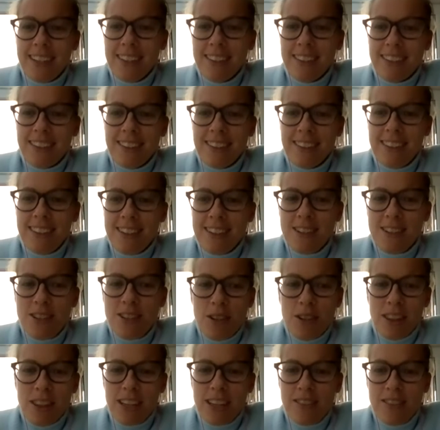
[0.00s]
can
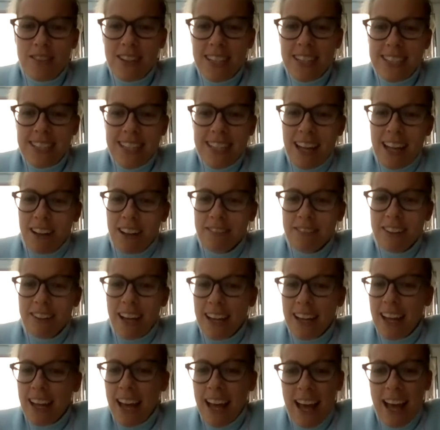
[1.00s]
do this for yourself.
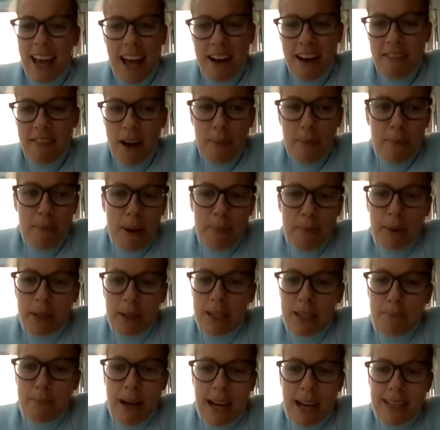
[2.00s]
Like, I've had people
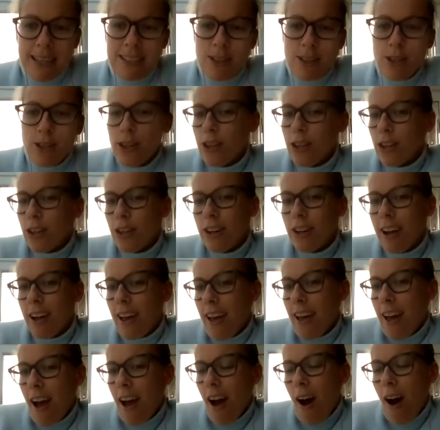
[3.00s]
in the past go,
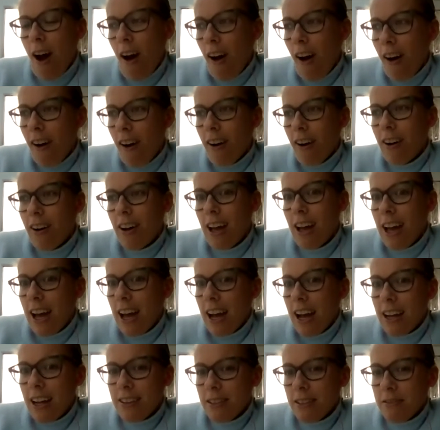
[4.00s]
oh,
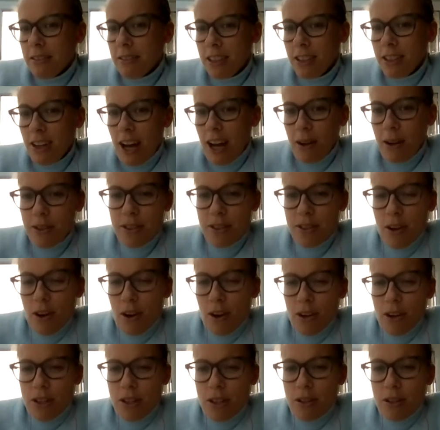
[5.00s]
I don't really know how to
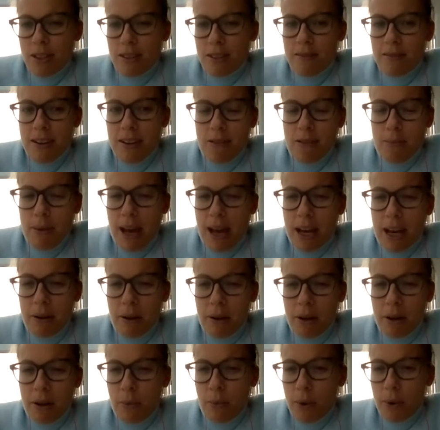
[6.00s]
talk to you because I've never met
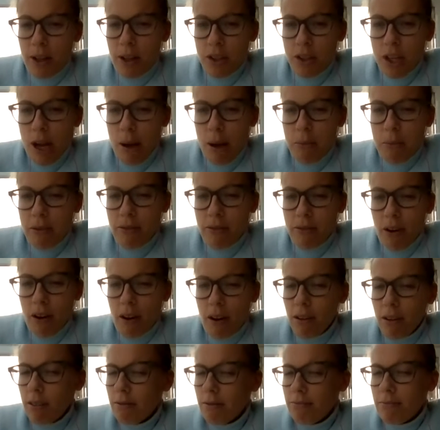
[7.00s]
anyone in a wheelchair
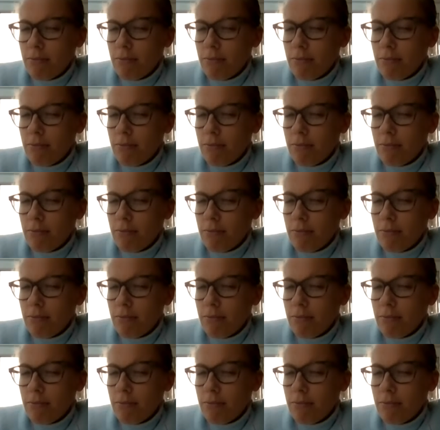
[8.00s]
before.